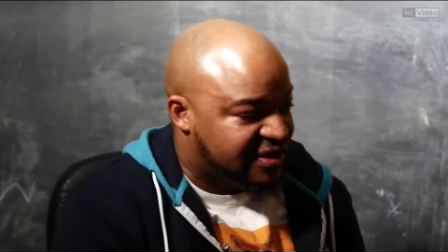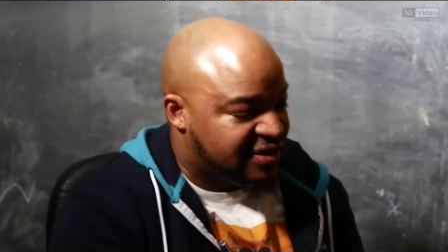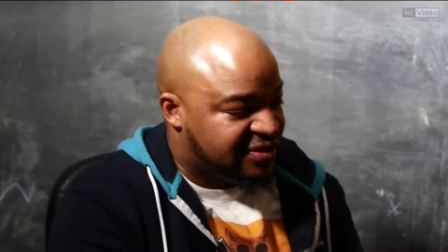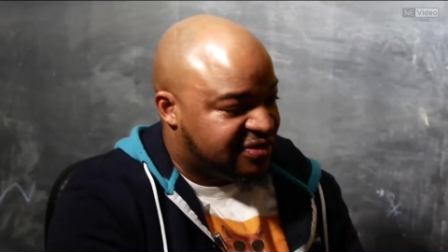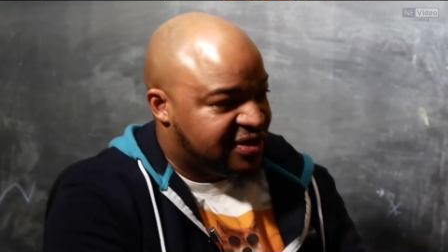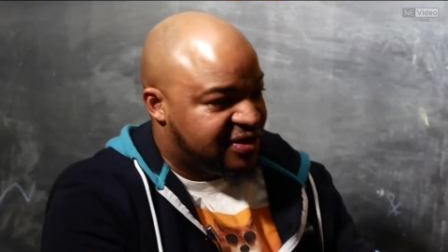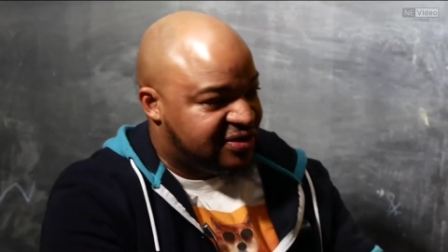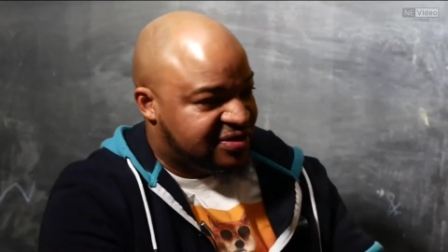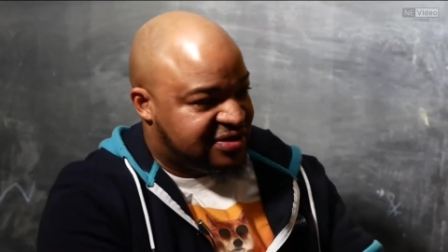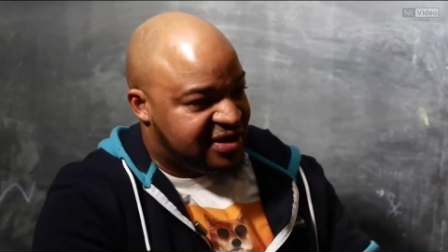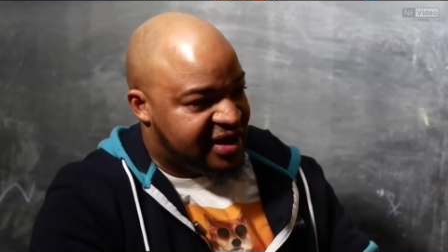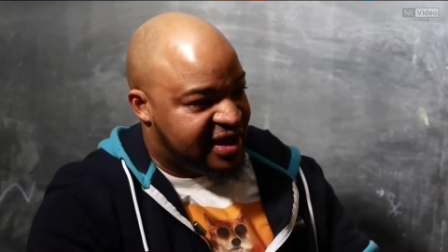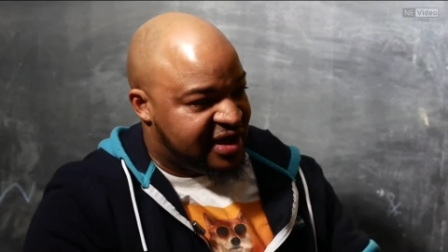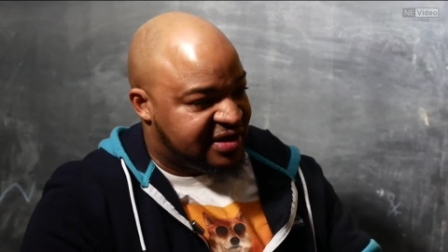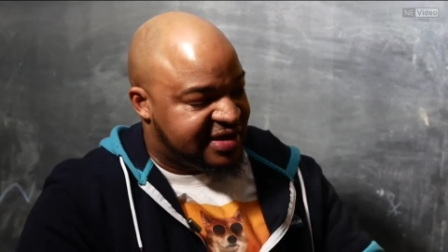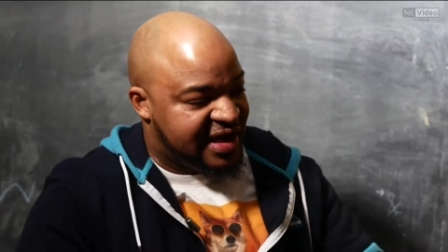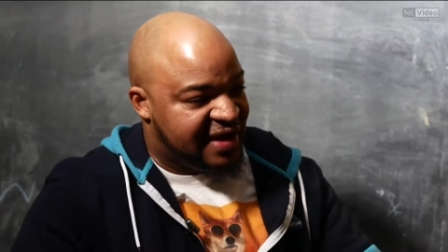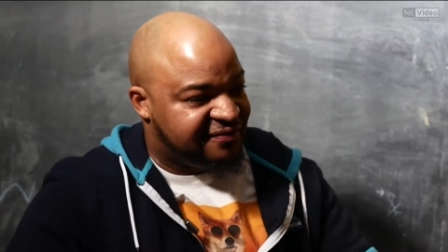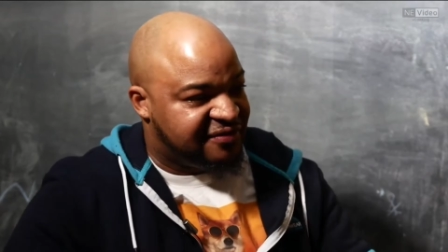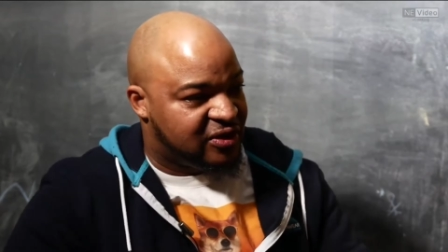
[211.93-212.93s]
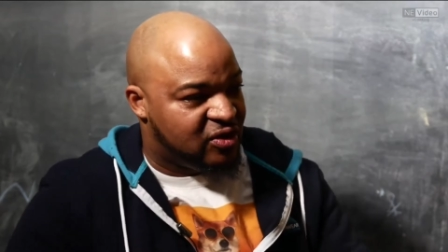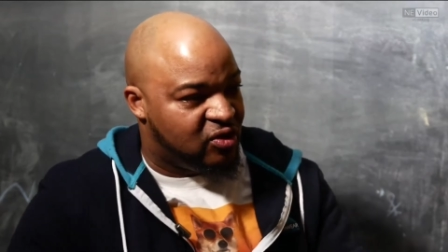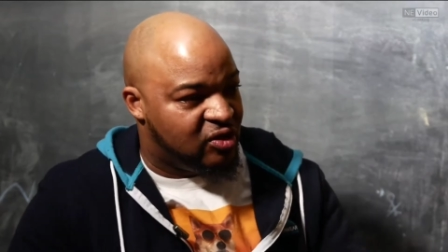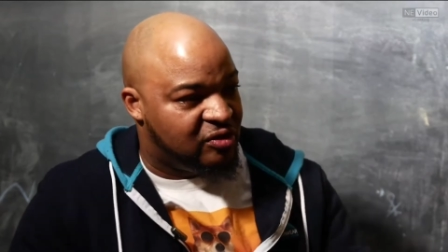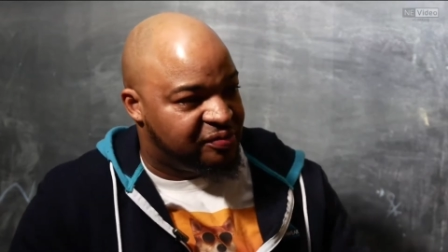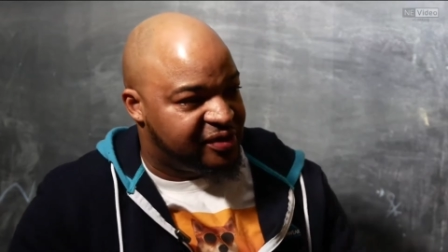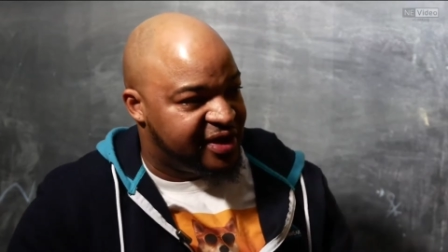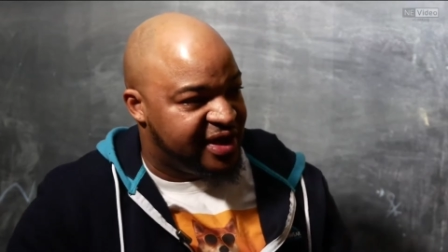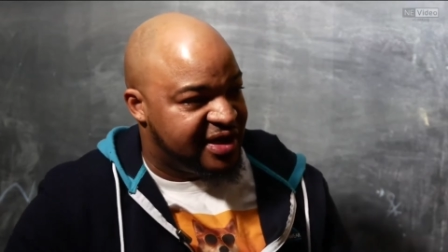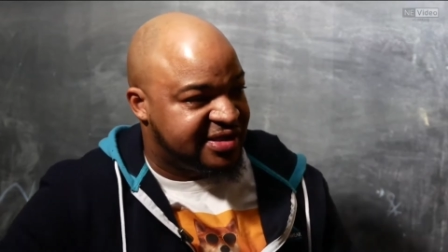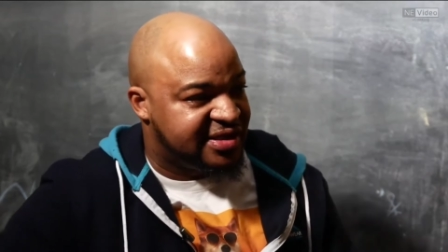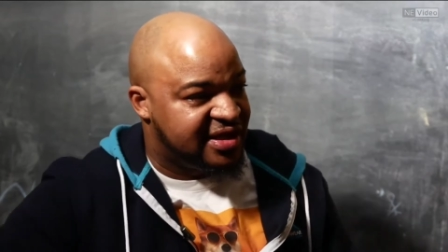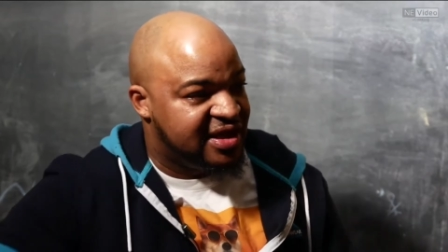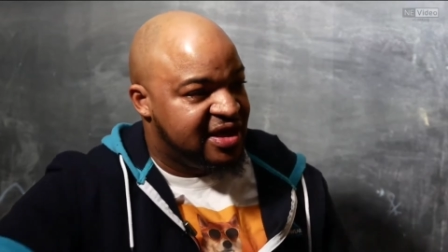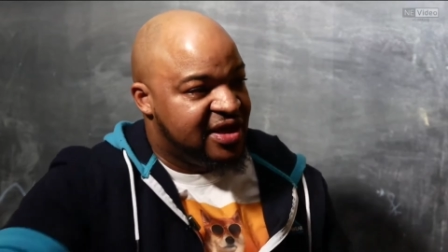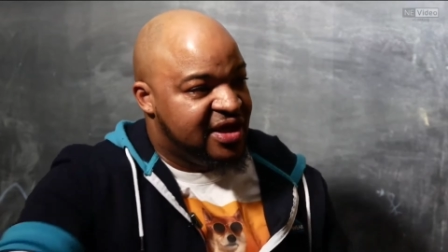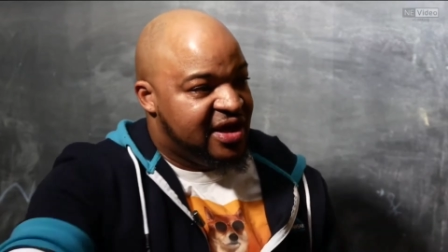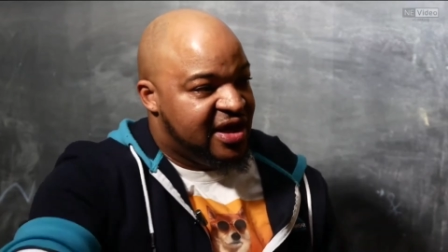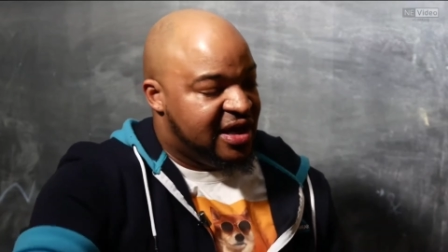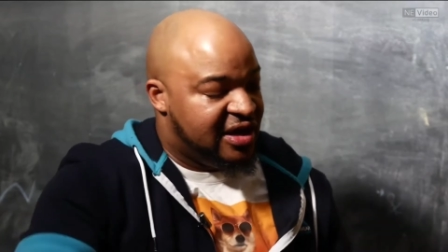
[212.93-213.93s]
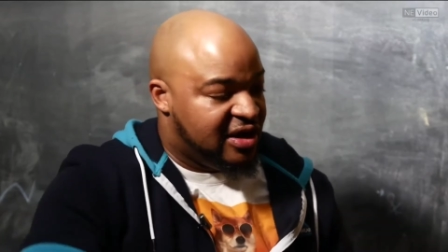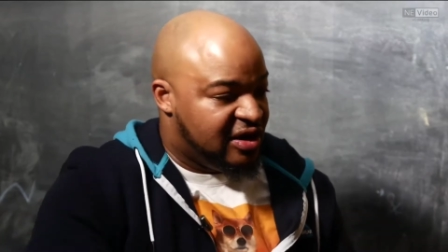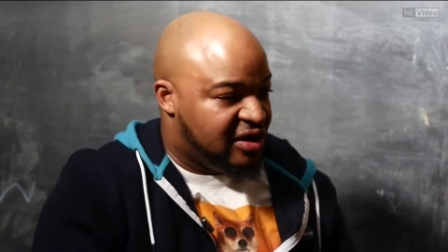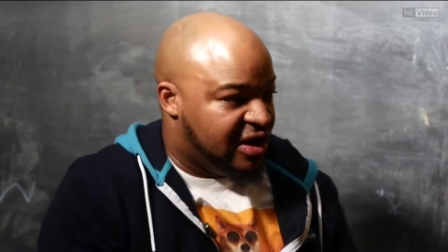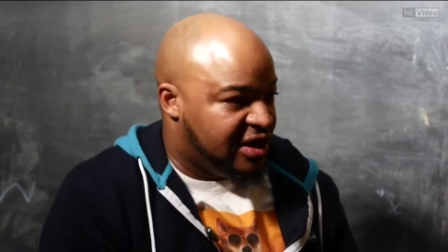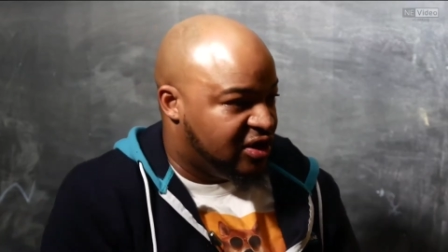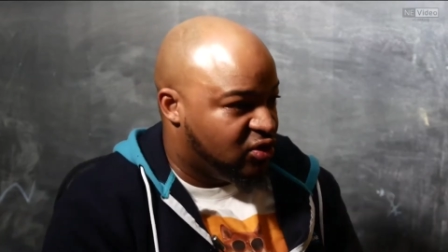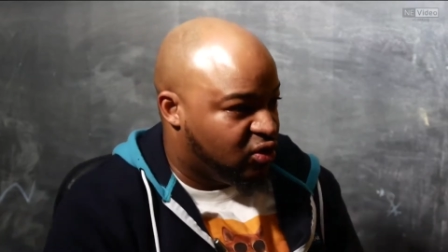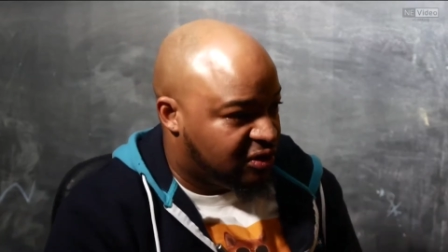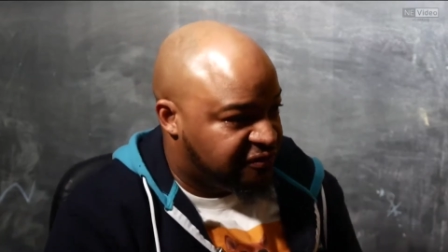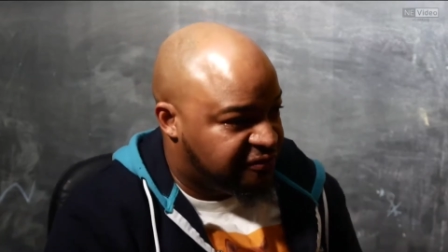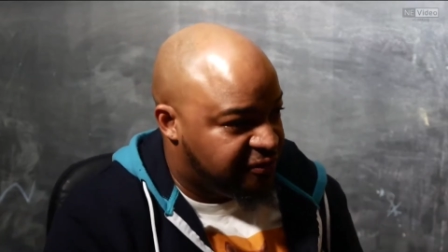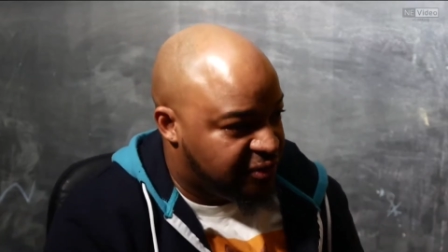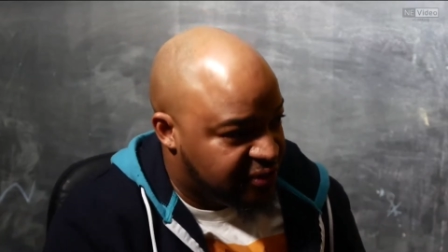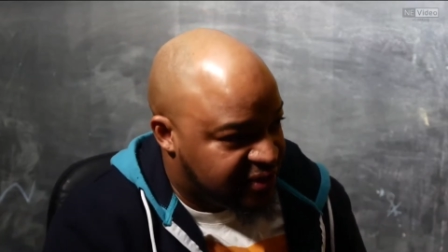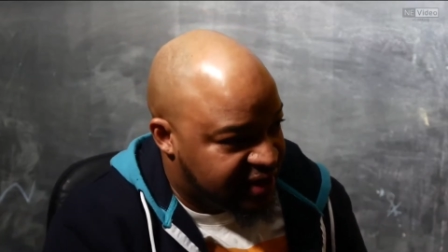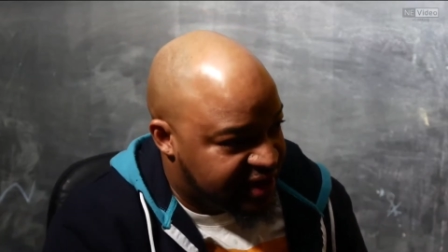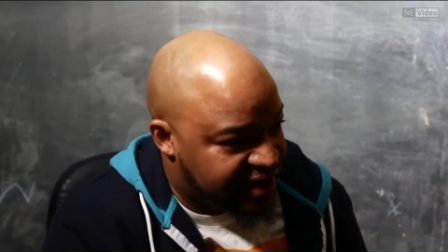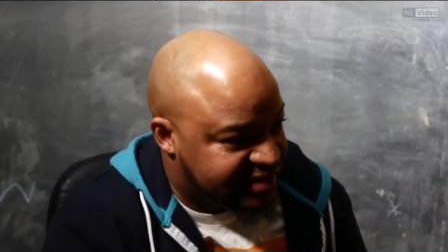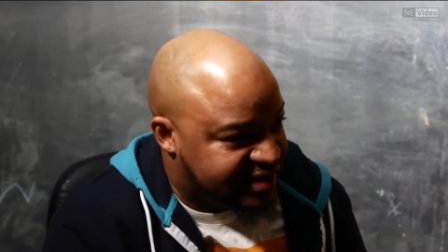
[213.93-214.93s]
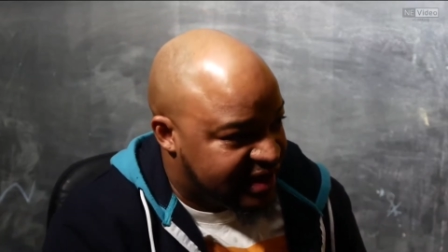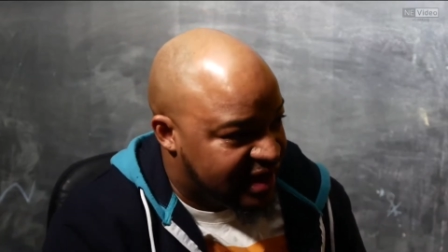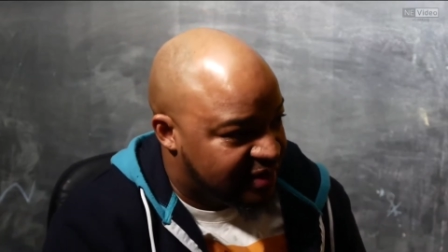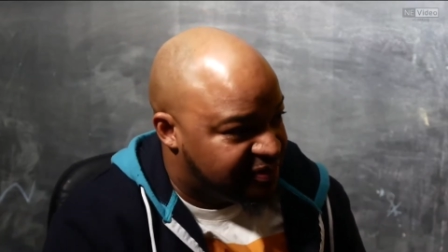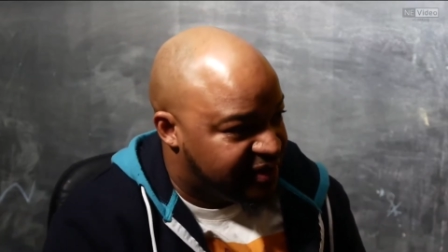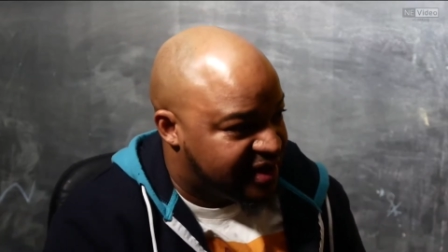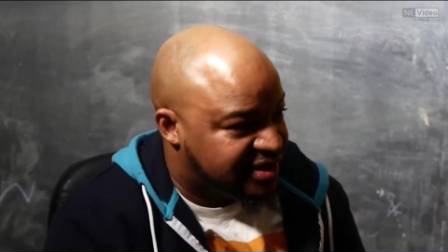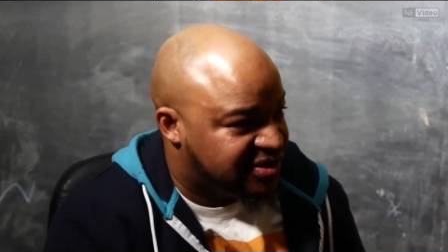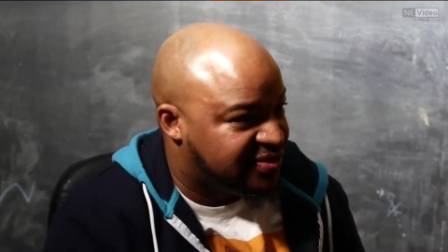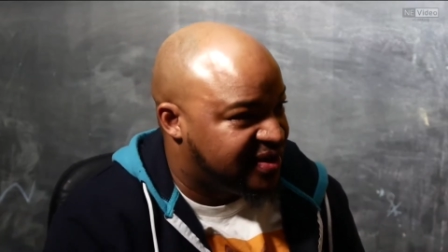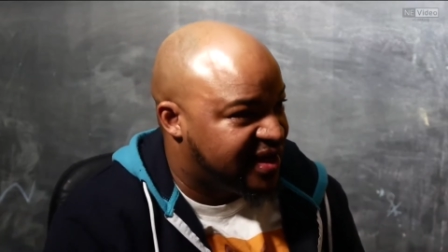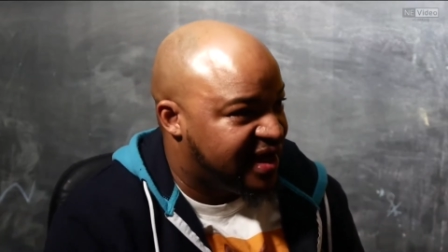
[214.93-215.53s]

There's things that have to go in place in order for you to get to that place.